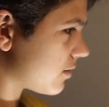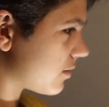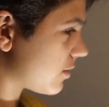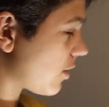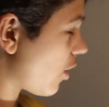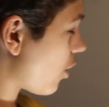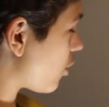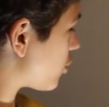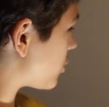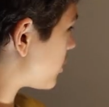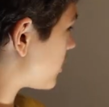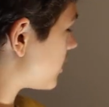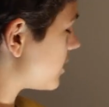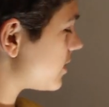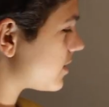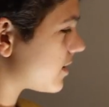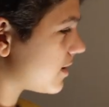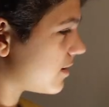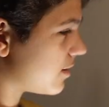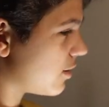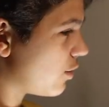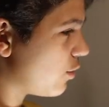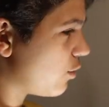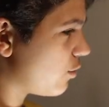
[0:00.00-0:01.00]
Gosh, this
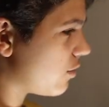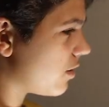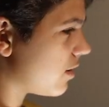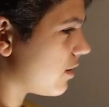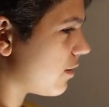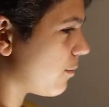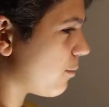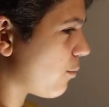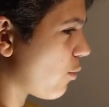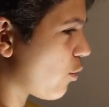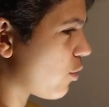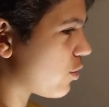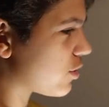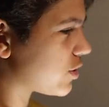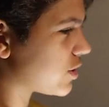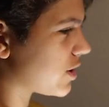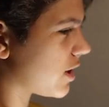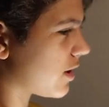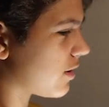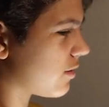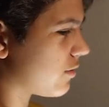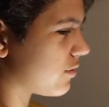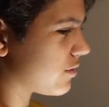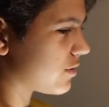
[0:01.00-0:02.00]
dude in the
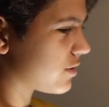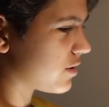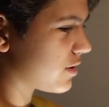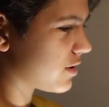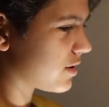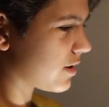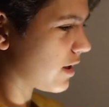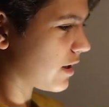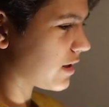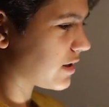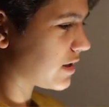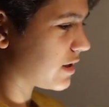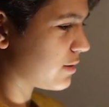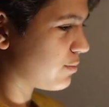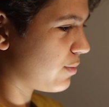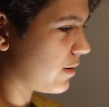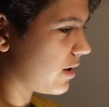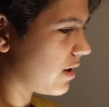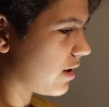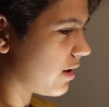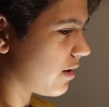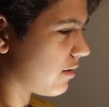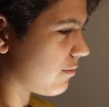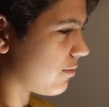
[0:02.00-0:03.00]
motorcycle is just like
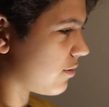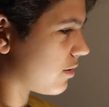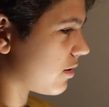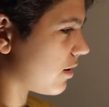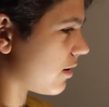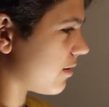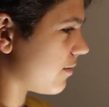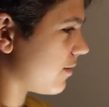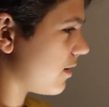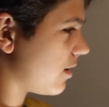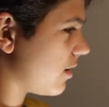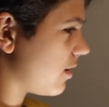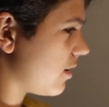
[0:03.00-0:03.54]
speeding up. Okay.